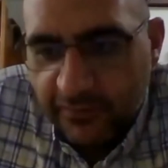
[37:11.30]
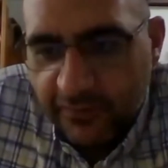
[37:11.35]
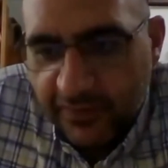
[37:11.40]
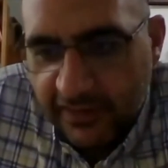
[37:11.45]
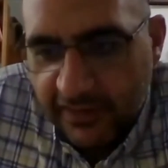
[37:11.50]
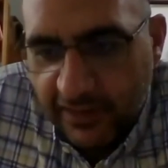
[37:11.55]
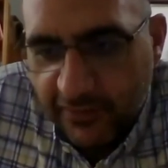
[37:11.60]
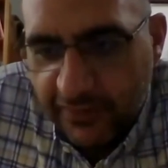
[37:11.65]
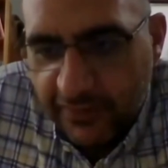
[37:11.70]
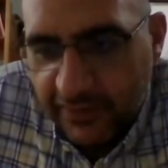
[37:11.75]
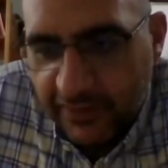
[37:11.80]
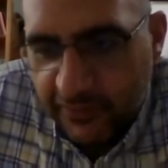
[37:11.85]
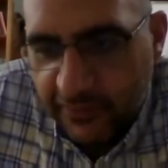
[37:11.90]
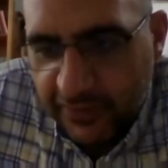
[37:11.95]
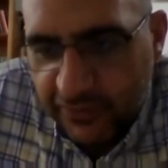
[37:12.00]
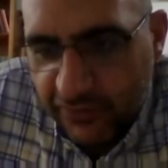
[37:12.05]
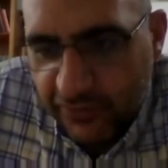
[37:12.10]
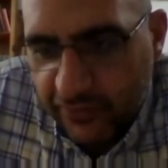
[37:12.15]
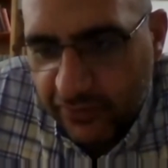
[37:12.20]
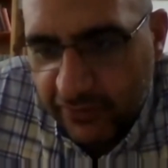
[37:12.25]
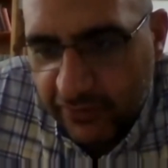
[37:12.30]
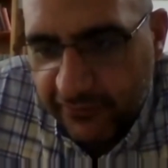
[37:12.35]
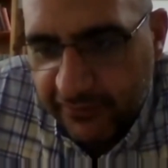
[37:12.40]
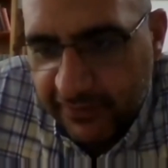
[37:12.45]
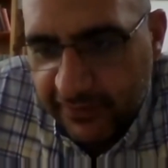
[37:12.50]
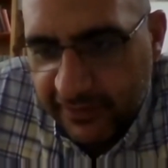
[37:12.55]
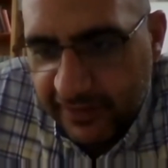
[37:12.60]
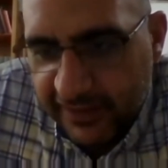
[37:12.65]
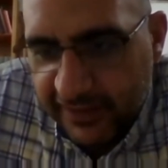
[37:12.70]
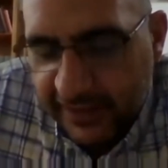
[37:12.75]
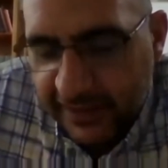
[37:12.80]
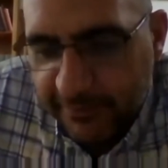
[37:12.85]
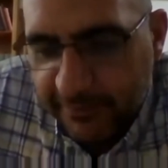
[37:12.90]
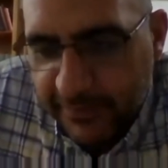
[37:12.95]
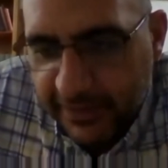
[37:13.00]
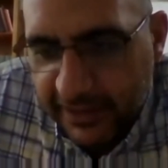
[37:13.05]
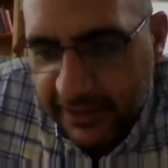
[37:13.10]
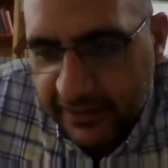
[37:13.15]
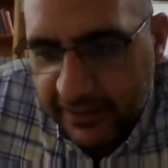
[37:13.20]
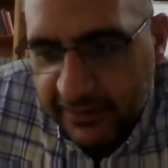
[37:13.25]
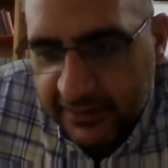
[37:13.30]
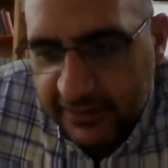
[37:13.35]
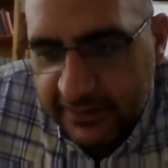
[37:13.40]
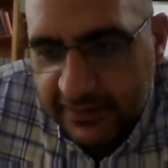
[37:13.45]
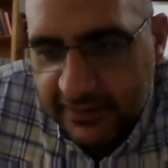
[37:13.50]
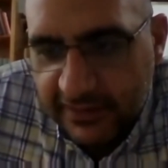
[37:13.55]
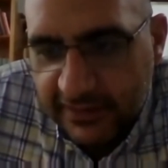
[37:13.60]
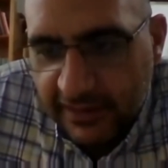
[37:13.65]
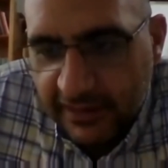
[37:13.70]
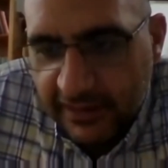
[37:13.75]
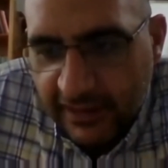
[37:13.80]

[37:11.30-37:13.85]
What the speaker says: We're aware we took over the 10 minutes.